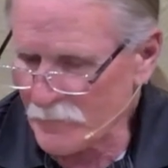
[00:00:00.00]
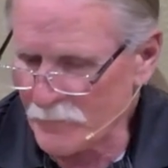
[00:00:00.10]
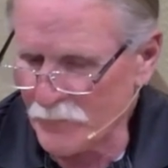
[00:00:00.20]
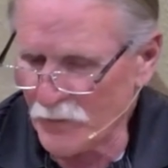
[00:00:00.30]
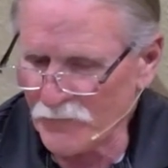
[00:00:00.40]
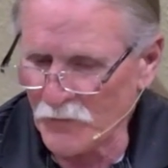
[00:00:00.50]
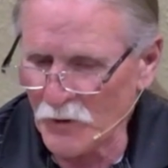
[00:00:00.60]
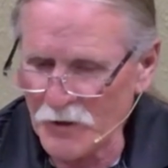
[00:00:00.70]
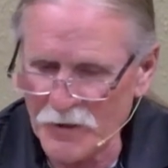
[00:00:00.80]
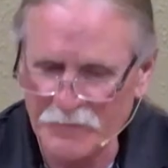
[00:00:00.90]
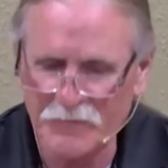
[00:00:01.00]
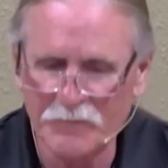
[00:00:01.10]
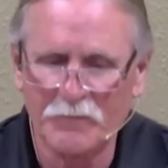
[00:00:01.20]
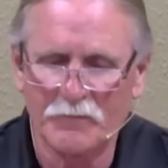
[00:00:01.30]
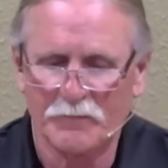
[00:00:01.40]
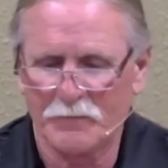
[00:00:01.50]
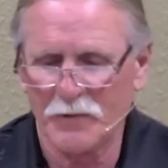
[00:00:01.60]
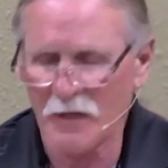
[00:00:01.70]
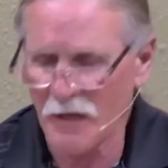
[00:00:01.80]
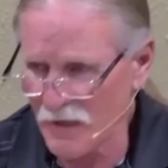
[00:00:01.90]
perverted
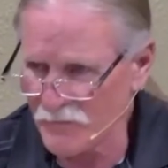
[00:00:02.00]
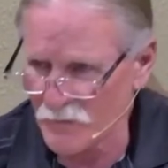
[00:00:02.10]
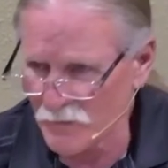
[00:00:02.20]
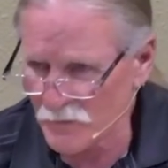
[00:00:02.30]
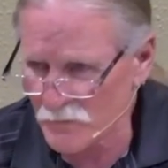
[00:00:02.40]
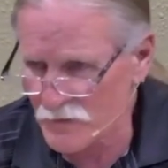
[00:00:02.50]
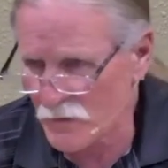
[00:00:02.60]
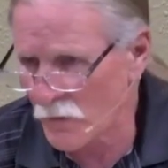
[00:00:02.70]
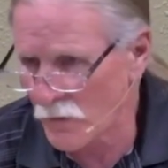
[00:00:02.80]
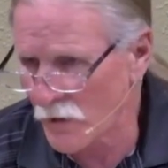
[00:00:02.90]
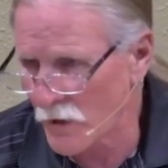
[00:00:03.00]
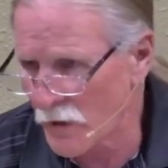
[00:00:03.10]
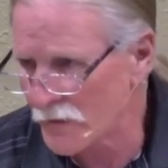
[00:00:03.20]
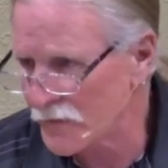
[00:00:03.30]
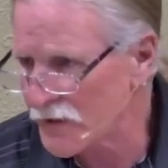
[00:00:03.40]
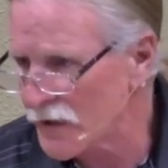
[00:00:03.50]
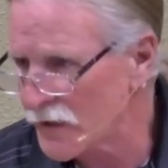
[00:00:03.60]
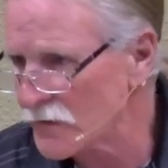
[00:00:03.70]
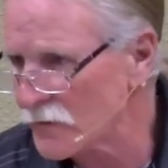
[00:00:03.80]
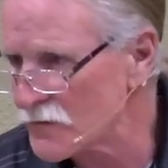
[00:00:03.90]
behavior that was going on in the
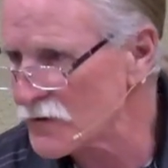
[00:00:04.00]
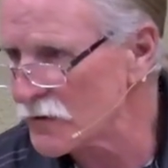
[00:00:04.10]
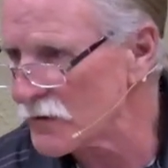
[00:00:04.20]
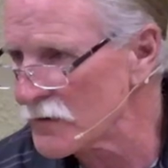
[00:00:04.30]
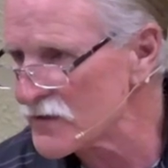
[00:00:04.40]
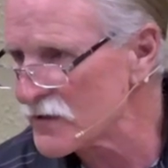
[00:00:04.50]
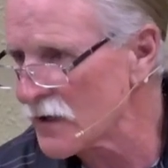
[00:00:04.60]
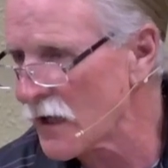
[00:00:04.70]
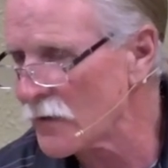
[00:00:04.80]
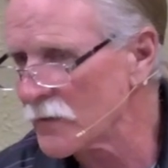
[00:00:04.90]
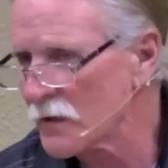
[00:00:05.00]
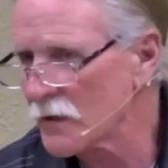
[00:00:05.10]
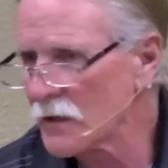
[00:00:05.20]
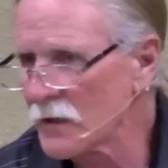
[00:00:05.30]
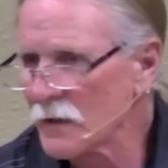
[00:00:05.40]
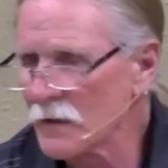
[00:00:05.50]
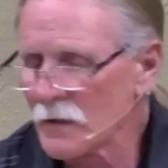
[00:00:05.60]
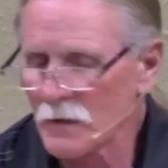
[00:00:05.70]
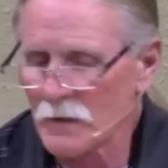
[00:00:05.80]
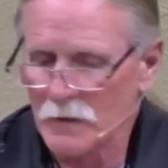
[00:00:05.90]
kingdoms during this time.
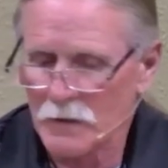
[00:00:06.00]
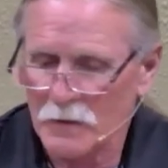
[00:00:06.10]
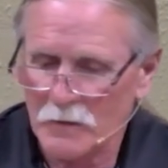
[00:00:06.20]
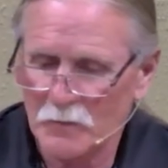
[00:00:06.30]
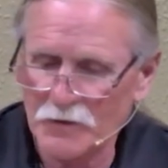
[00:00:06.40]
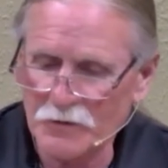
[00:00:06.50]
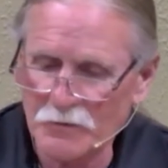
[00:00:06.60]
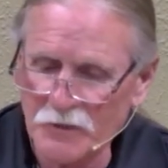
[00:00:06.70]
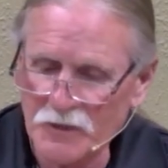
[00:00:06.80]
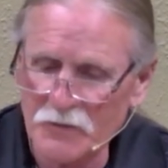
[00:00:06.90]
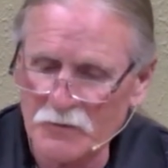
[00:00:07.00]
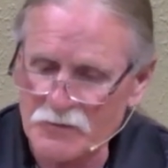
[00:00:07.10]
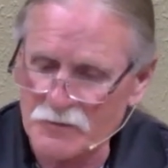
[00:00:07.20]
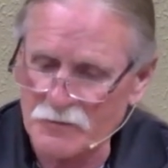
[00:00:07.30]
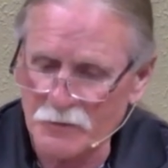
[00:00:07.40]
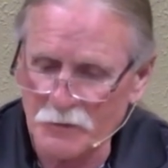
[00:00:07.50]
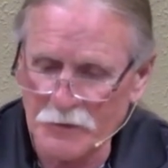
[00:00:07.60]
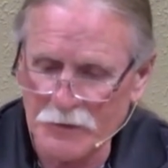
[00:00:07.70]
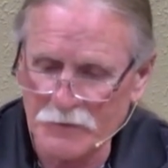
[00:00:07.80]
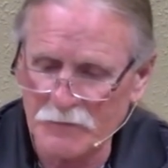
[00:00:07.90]
When your leaders are doing
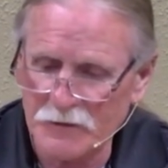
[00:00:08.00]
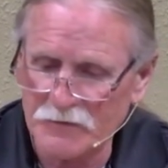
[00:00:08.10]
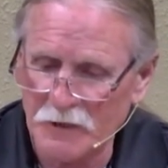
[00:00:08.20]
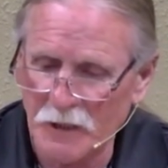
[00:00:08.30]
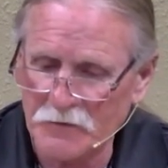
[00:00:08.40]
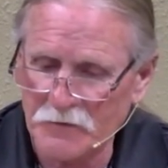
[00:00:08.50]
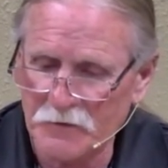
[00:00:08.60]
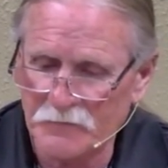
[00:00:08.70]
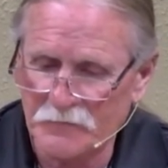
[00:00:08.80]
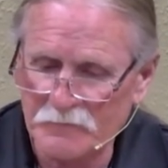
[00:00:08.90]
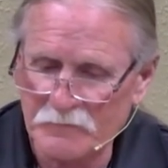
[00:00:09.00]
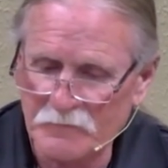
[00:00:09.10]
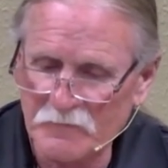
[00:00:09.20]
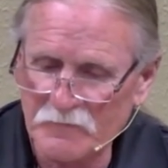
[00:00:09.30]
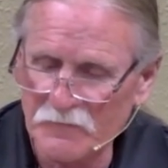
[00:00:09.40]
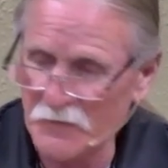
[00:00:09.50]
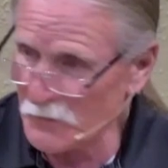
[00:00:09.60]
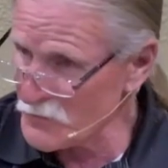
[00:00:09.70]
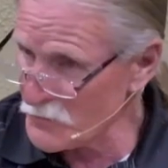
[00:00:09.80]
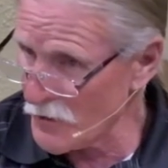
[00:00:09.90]
it, it kind of
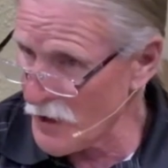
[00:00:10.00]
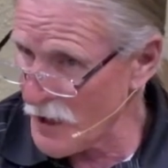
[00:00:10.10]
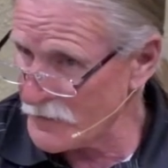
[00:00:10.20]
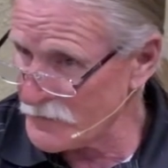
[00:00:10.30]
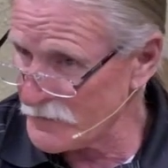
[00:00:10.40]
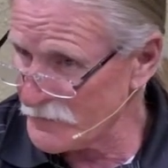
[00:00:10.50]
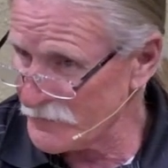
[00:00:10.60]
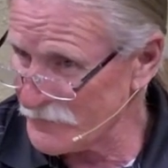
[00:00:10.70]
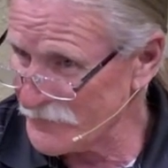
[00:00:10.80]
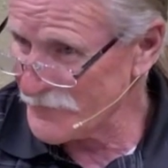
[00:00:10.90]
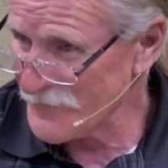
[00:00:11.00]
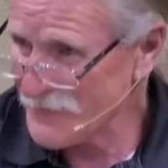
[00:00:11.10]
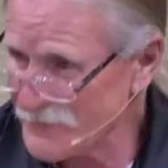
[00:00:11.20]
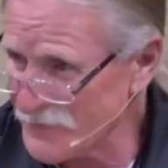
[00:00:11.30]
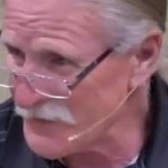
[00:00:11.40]
feels right. Kind of